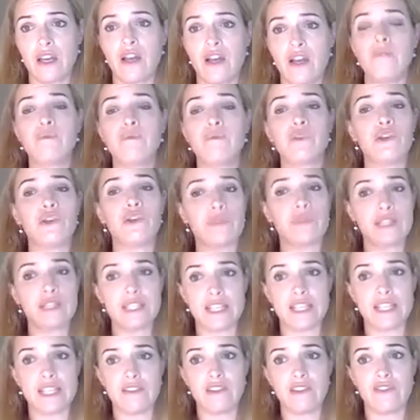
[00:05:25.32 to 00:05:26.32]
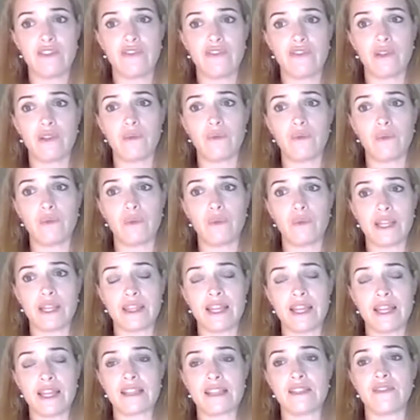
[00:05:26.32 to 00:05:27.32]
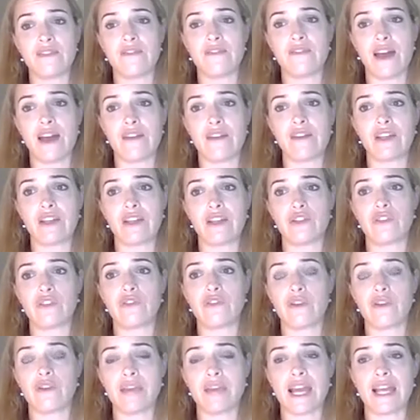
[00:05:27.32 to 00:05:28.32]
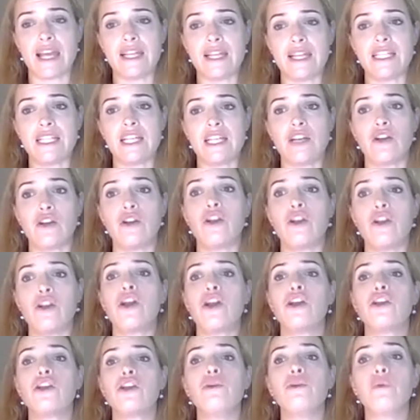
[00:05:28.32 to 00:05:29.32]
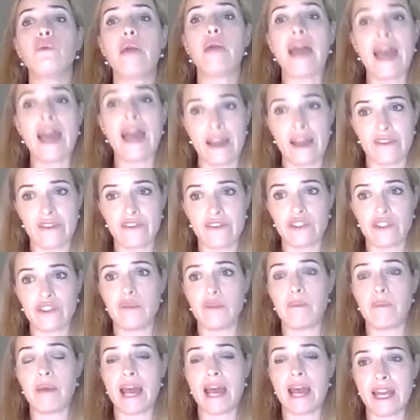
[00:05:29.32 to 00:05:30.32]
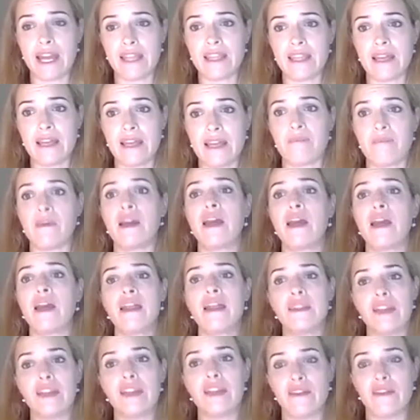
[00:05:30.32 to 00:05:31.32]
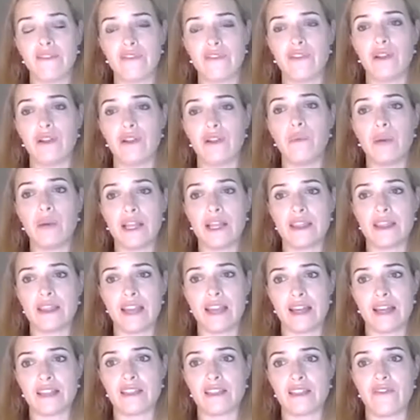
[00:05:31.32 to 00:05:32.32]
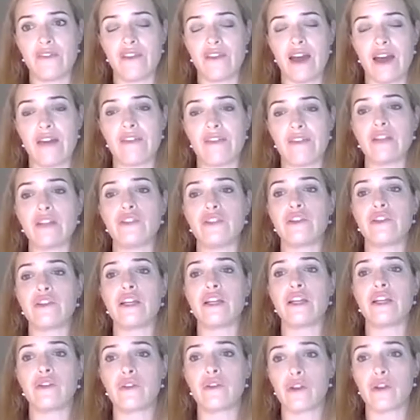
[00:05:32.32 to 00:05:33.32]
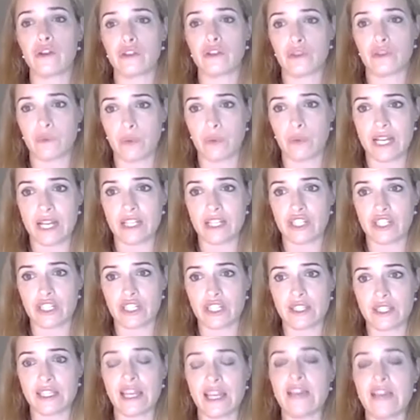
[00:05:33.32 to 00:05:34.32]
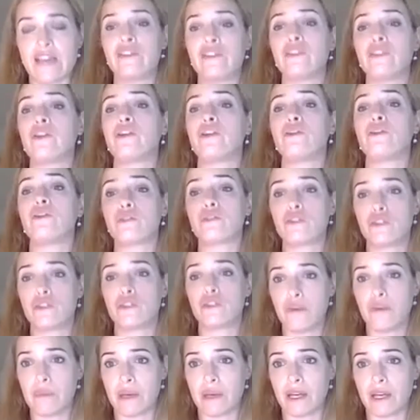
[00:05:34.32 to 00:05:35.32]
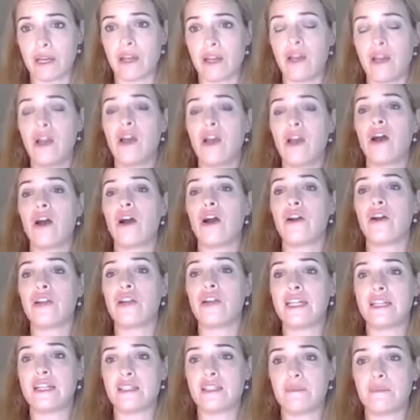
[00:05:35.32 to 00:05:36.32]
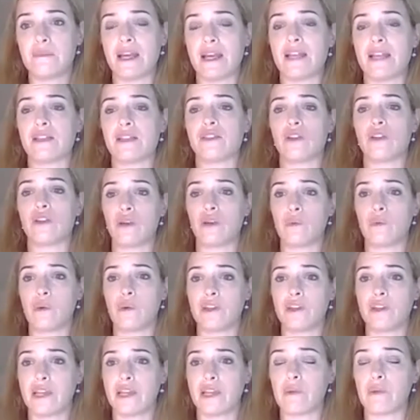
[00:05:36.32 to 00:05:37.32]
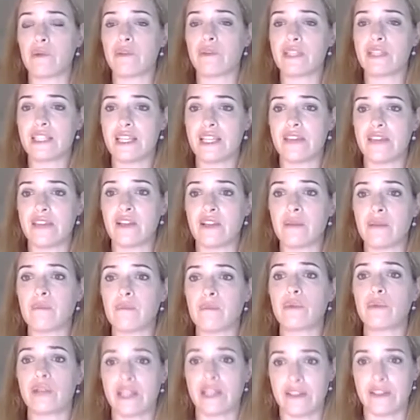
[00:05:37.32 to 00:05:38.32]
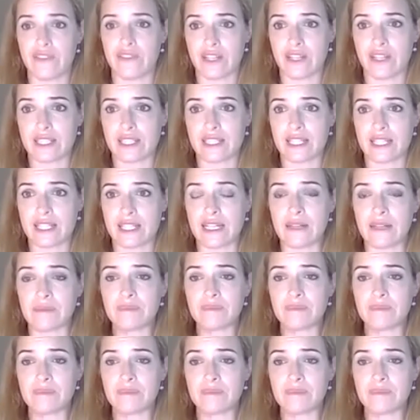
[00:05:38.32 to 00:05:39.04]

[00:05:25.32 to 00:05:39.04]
You receive the full $1,500 from the ATO, you have to pay them that full $1,500 in gross wages, even though your super only is based on what they were receiving previously.